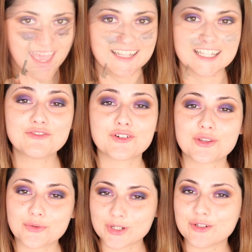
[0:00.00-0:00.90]
And then for
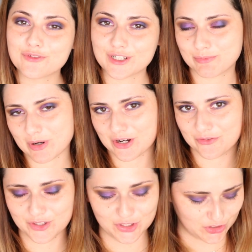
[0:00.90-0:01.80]
the real fun part
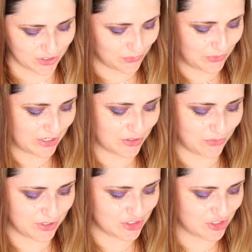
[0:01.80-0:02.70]
of the look, we are
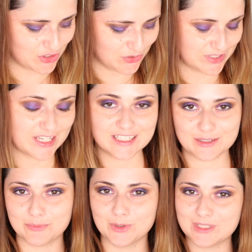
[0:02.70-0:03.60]
going to use the
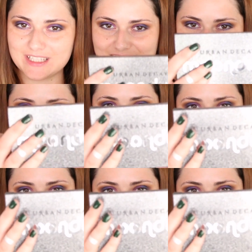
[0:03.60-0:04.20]
Moondust